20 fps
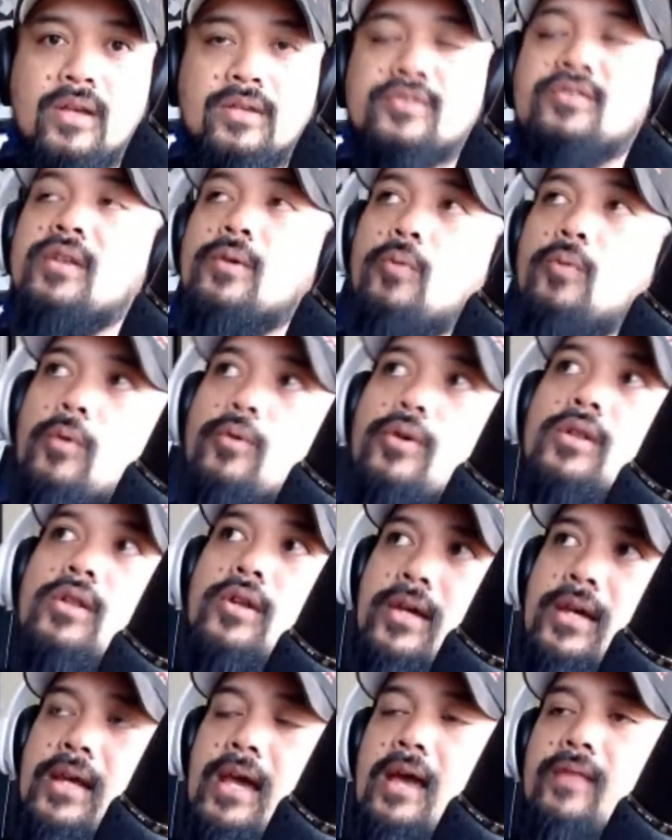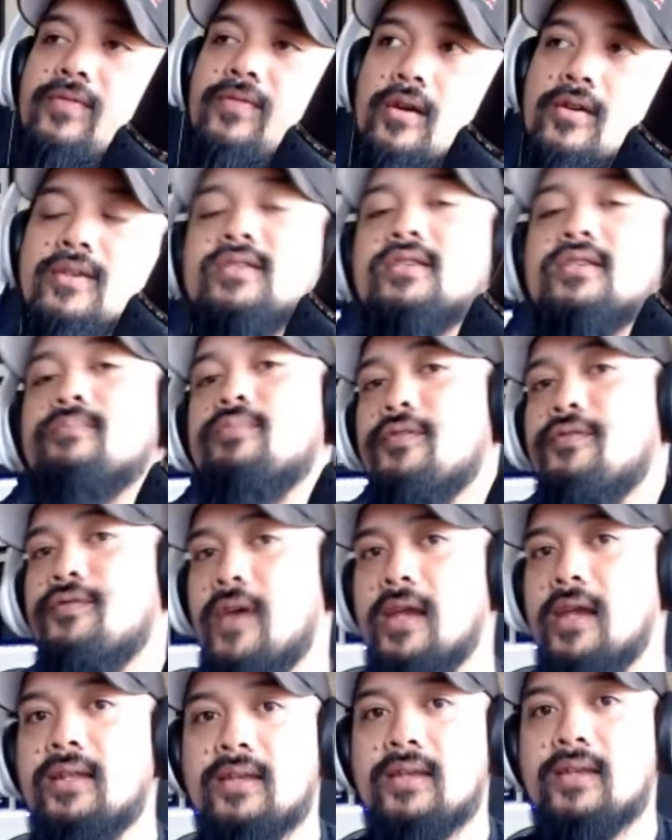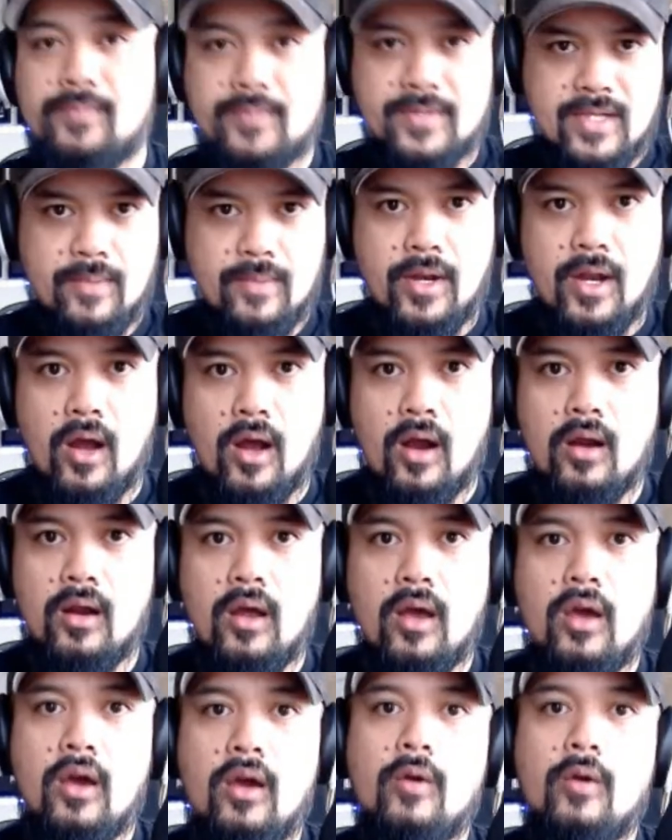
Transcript: So then what we're looking at there is a buffet type seminar